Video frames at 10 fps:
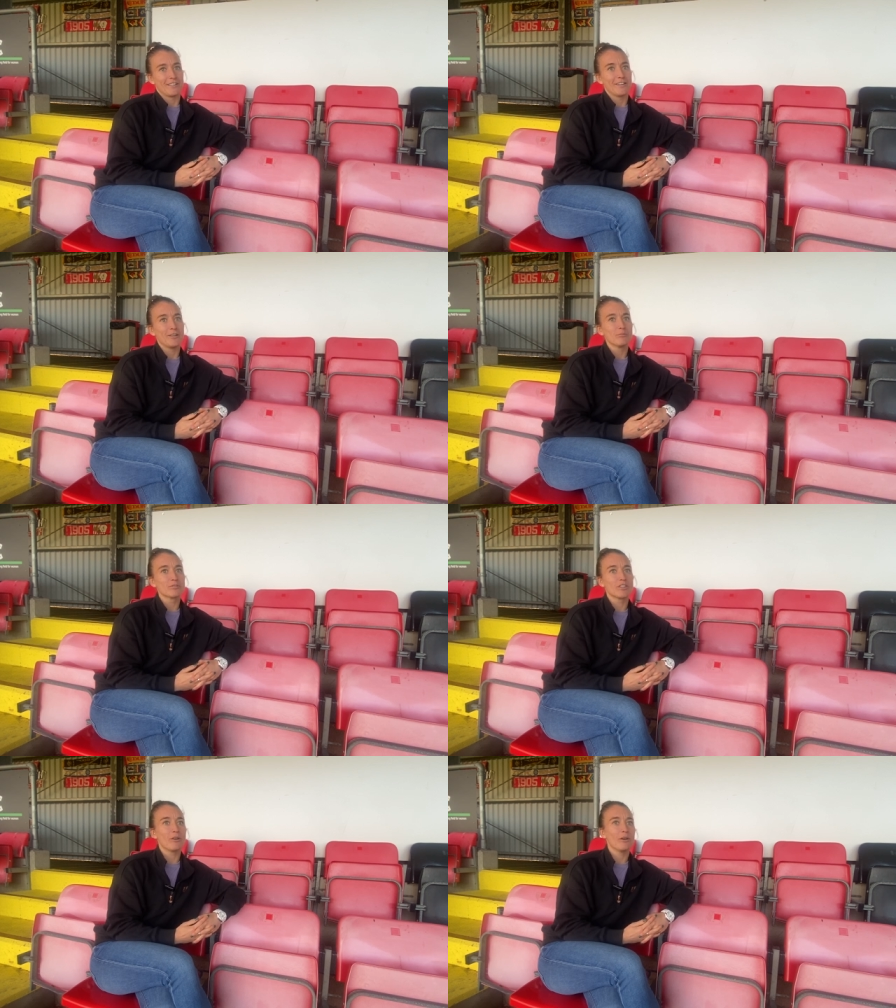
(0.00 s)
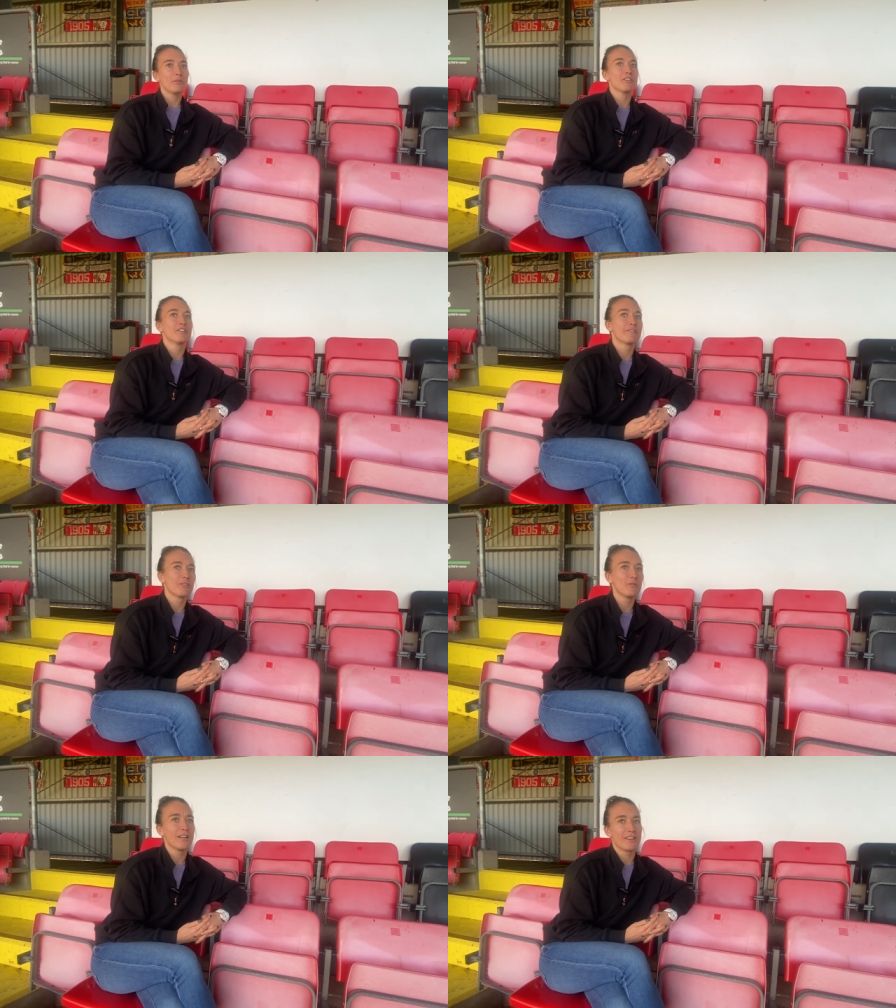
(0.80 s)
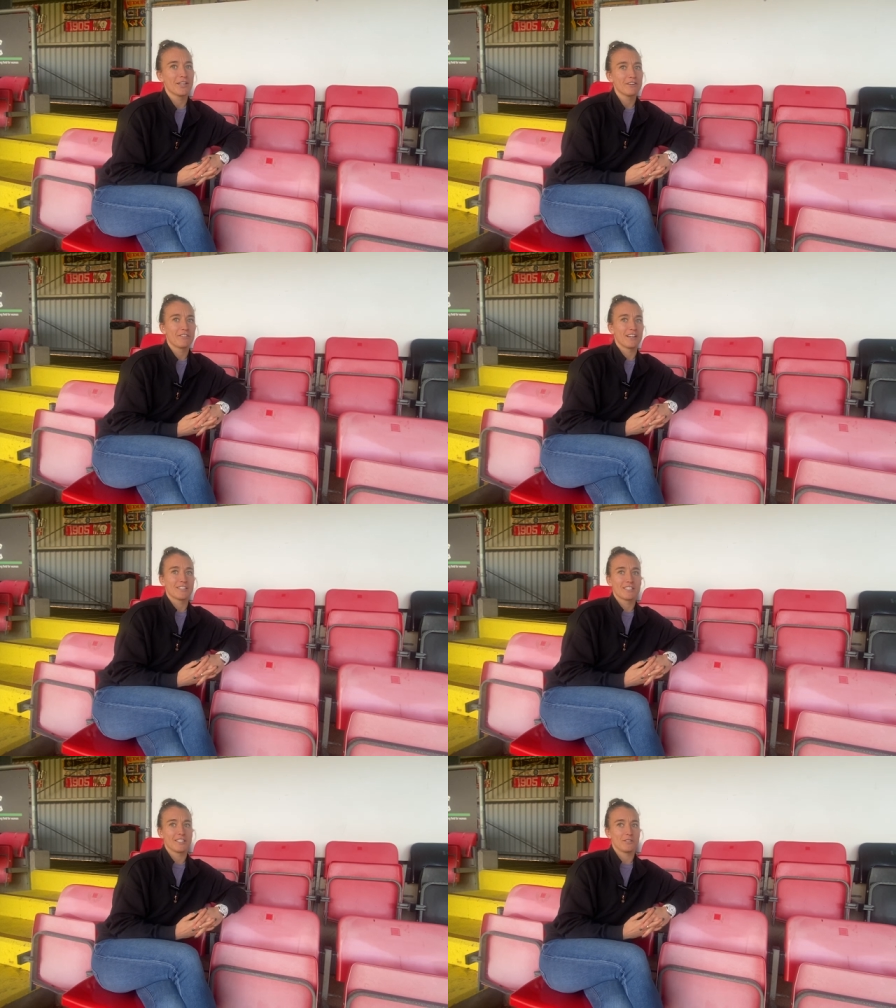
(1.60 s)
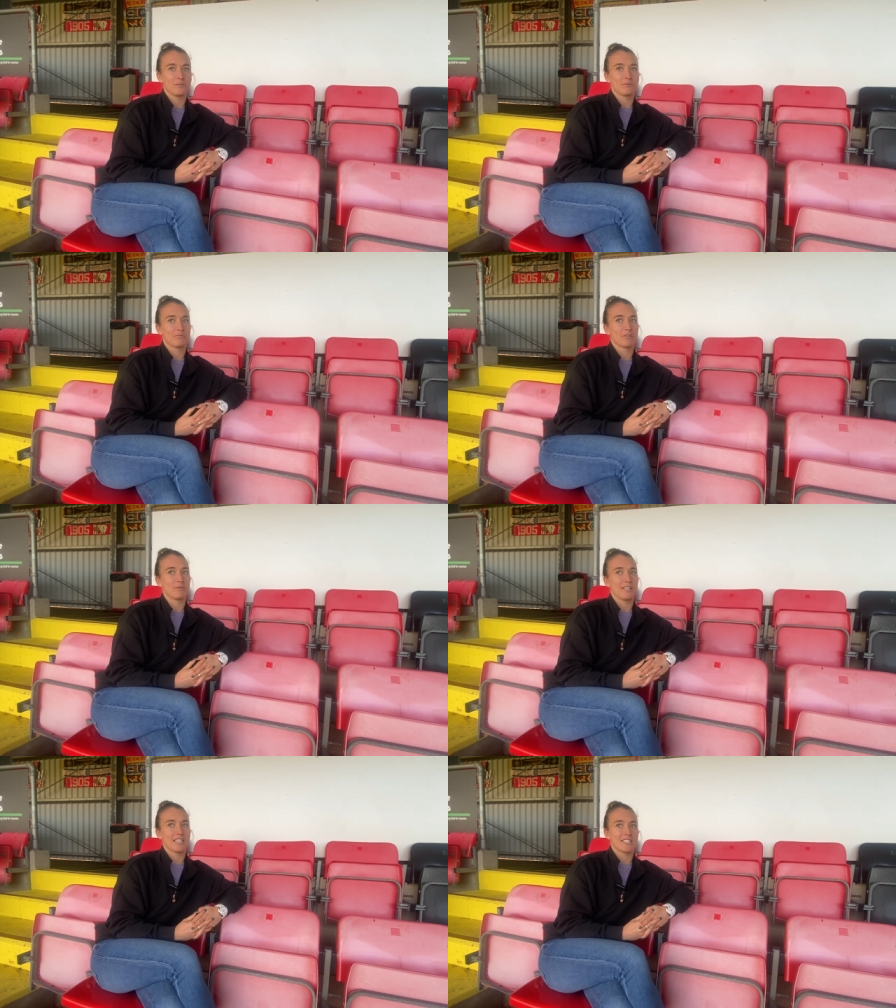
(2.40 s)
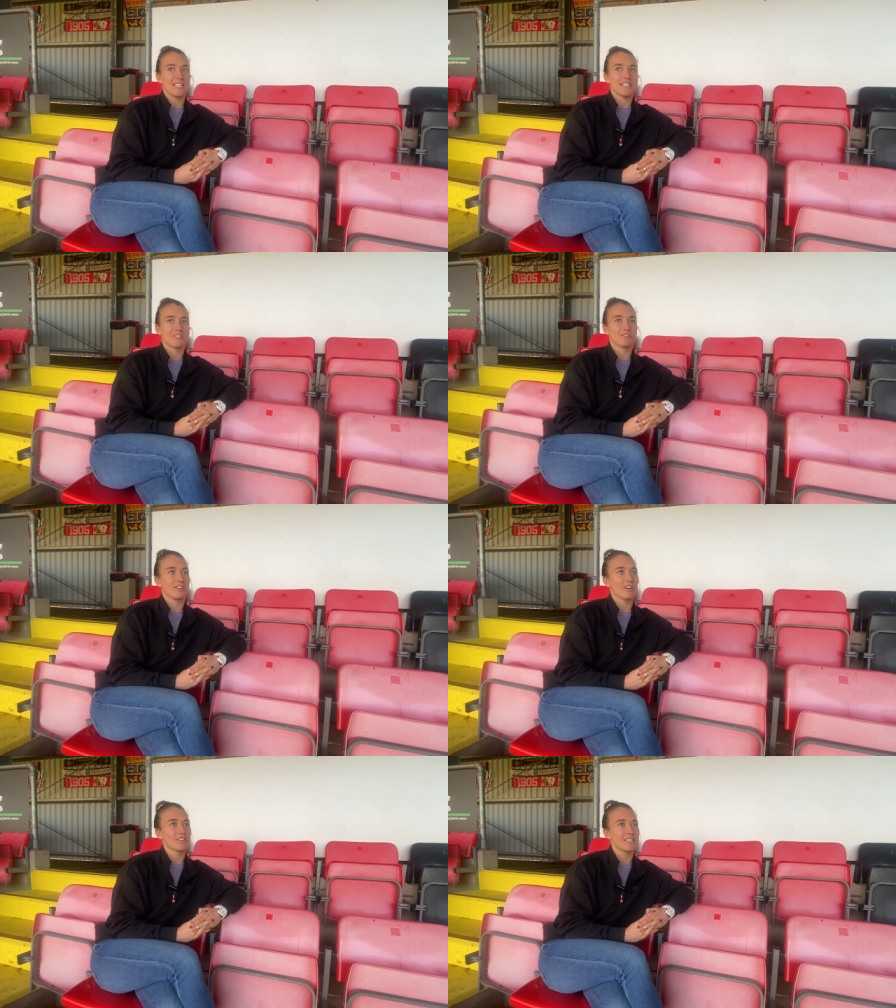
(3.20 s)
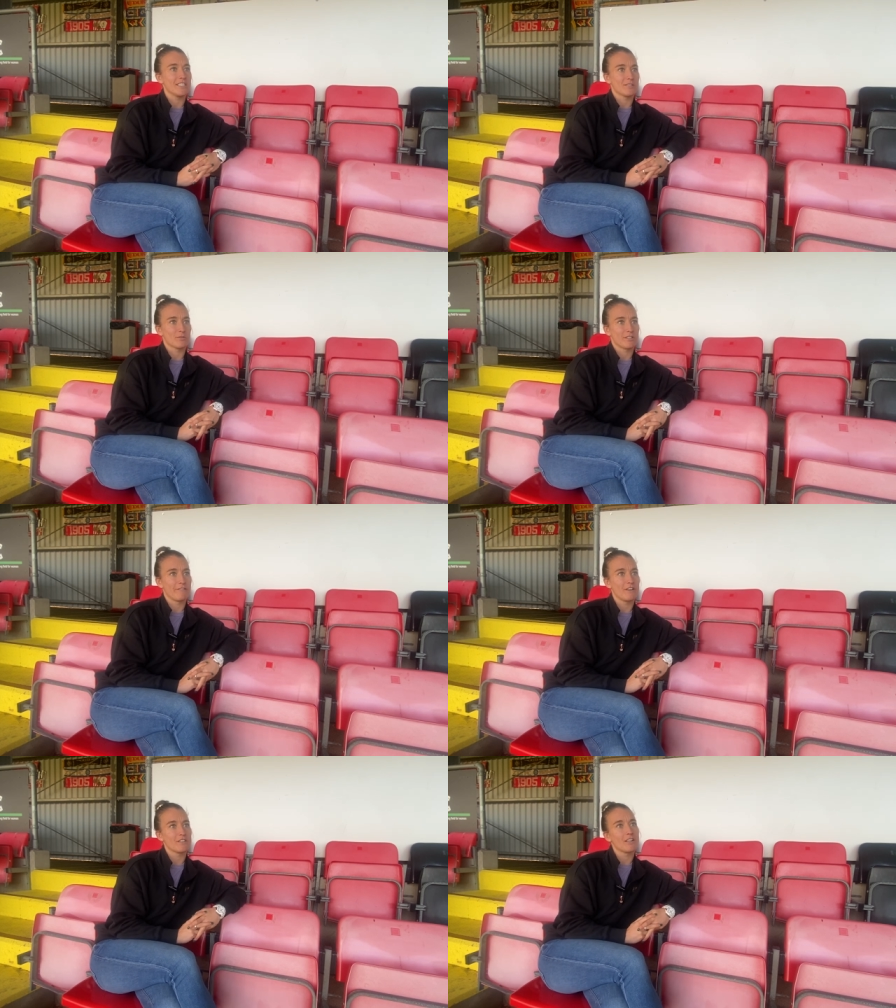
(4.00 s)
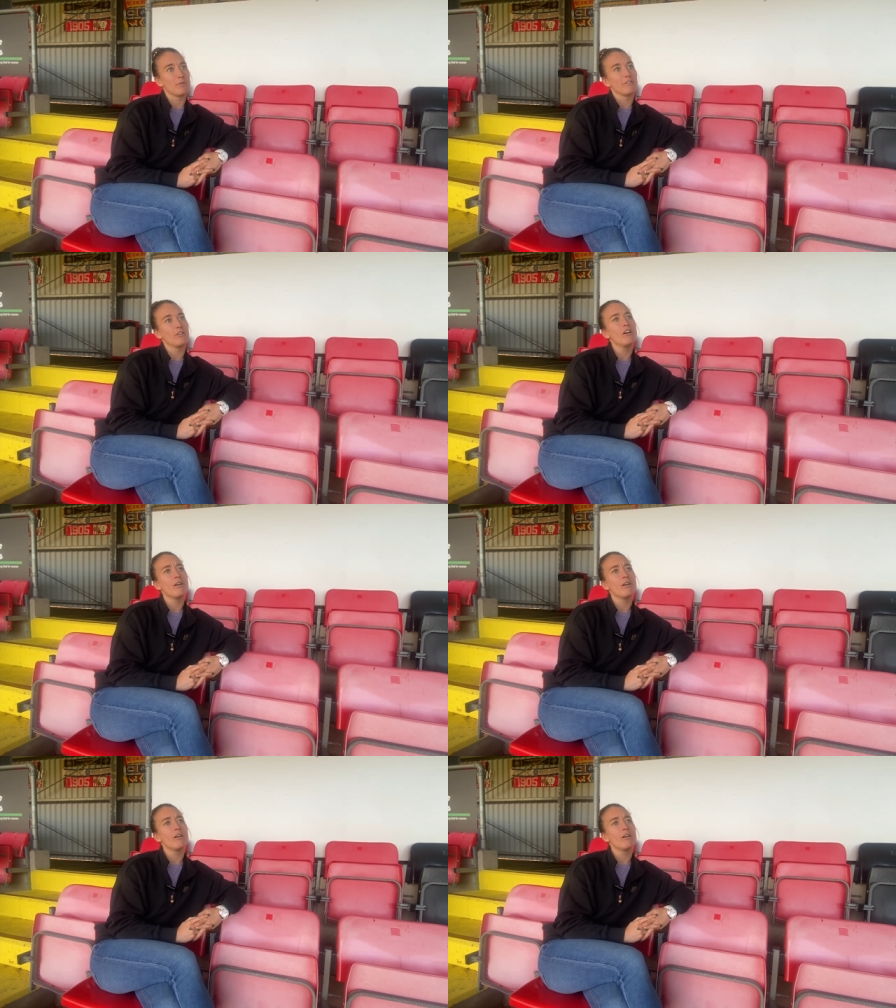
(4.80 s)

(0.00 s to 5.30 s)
Um, so I wouldn't have thought anything of that until probably this season or last season was the first time I thought, oh,